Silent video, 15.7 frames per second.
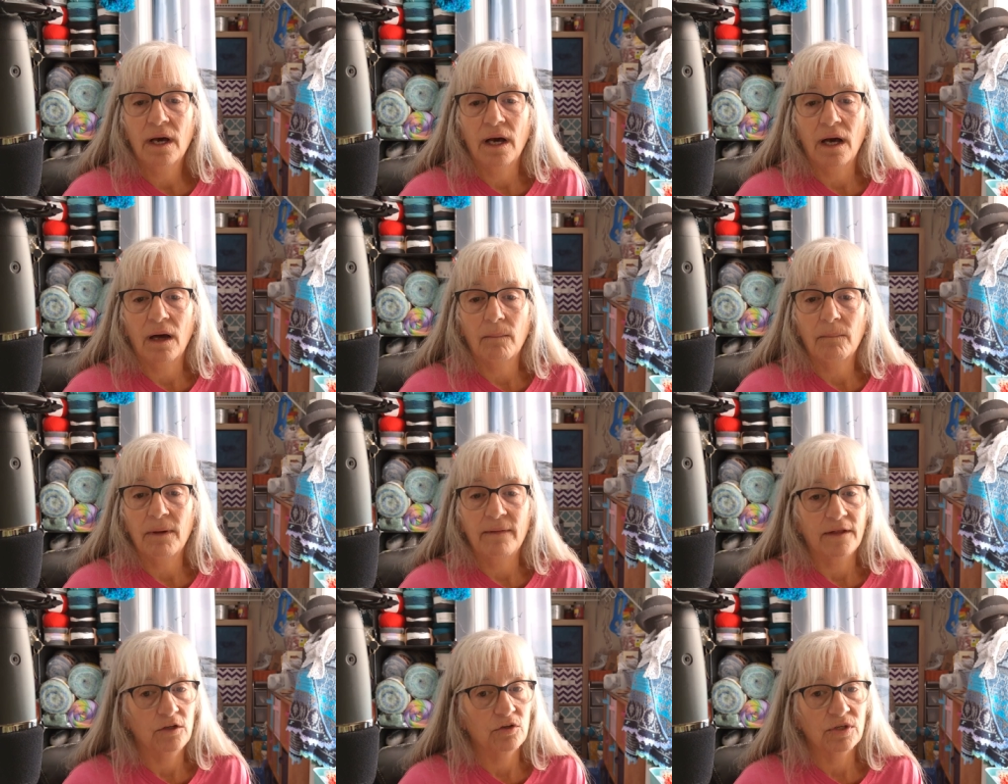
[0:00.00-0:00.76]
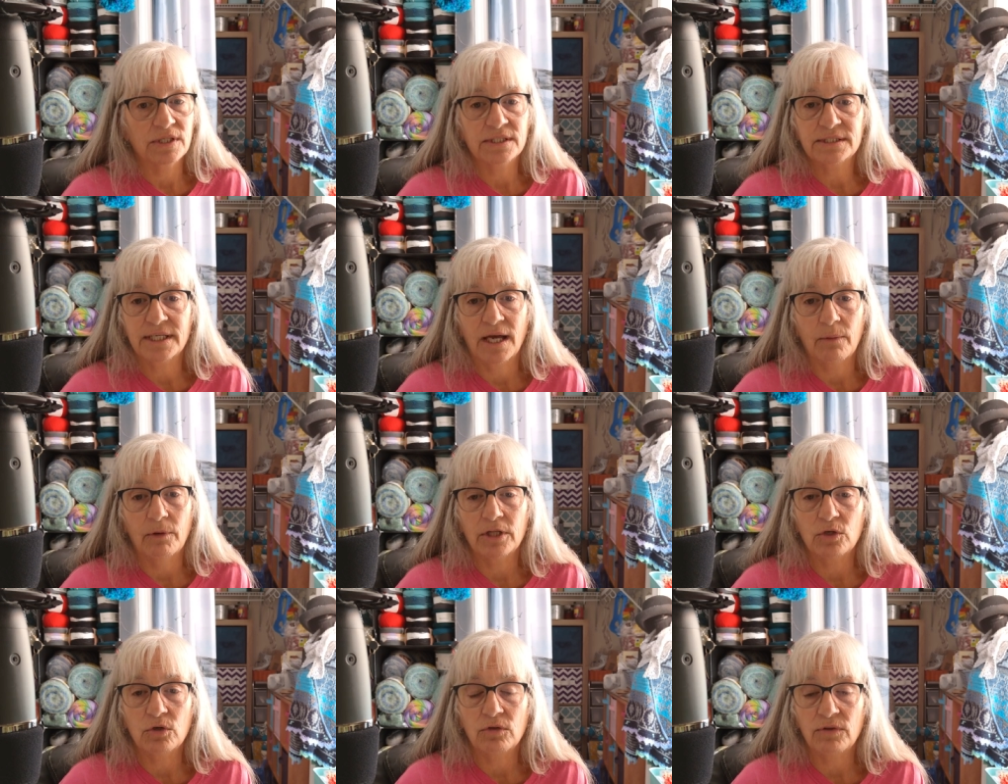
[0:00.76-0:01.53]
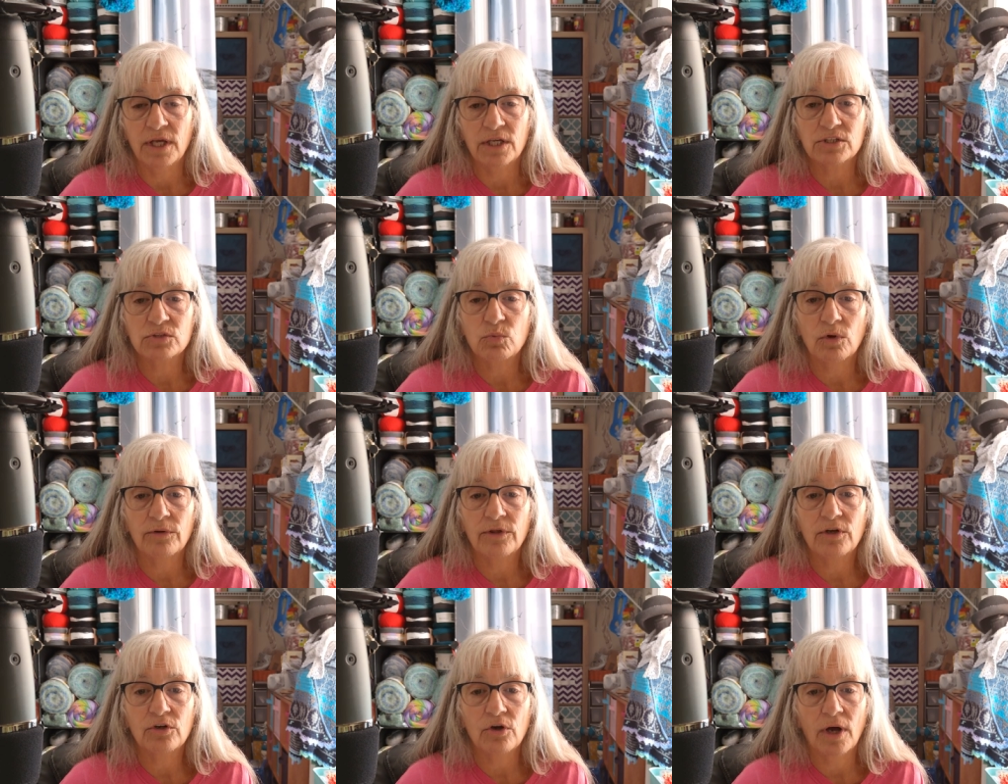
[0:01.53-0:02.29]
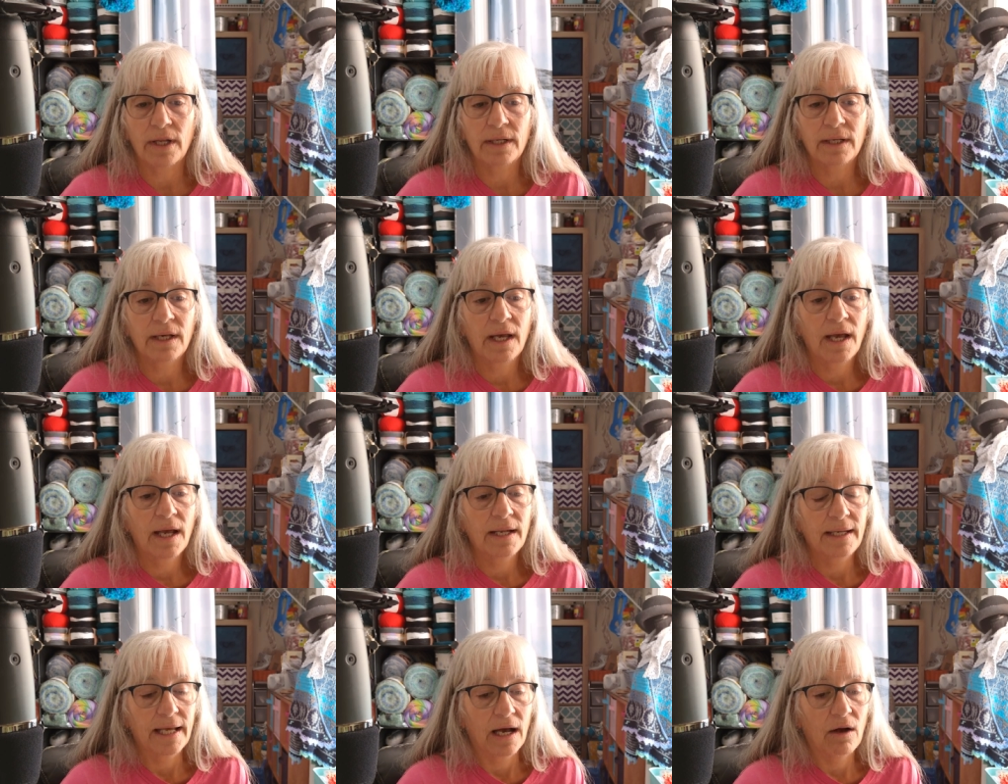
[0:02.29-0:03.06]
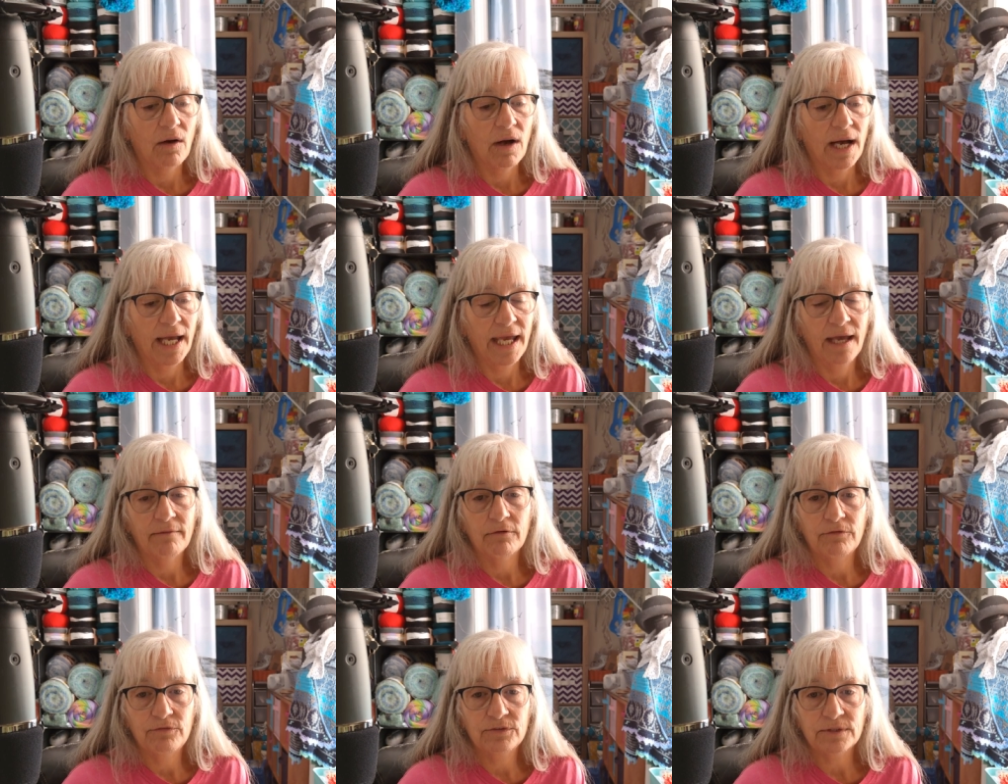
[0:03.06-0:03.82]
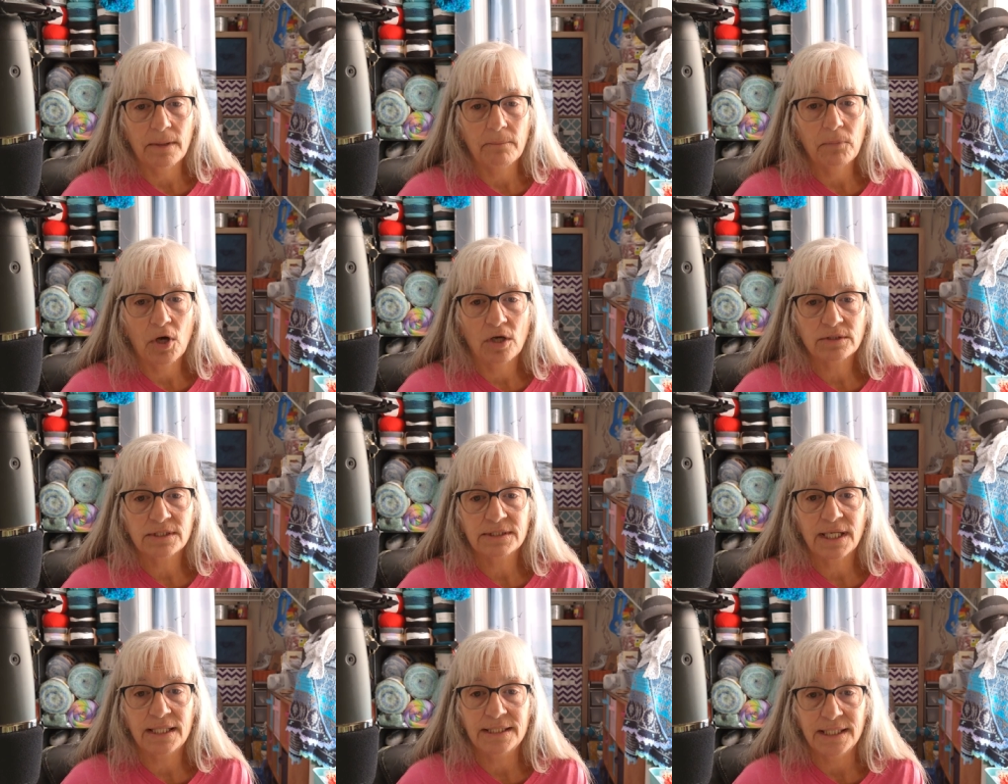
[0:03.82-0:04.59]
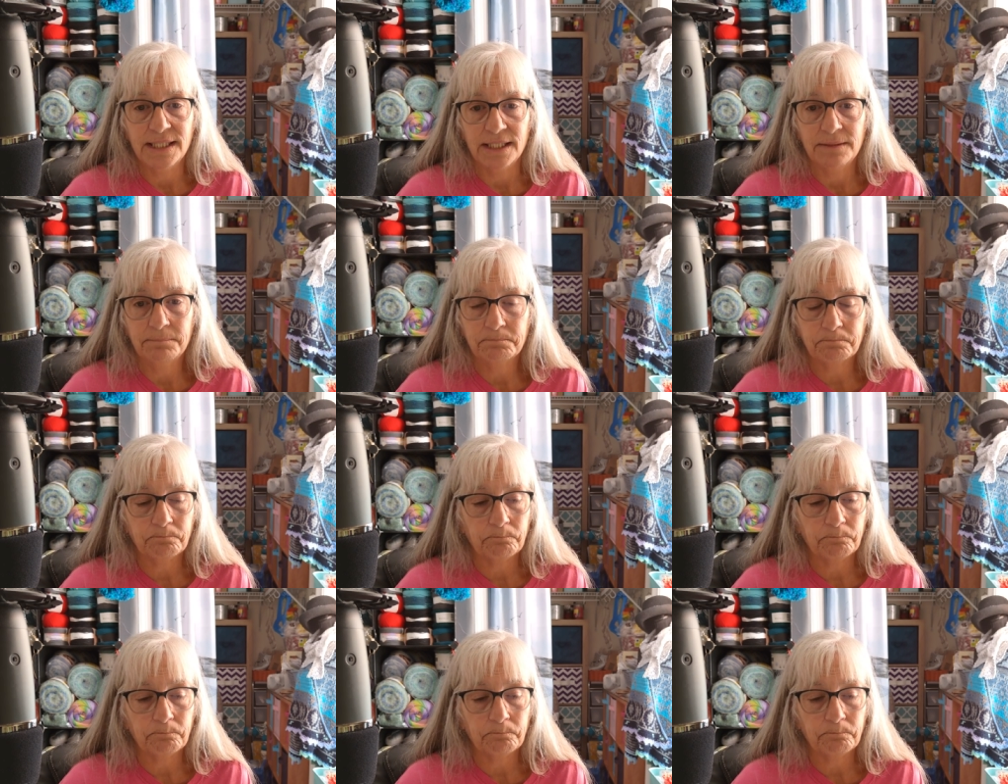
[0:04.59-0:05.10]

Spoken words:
and then you can decide whether you think it's worth it or not. Now, I have some boxes I did.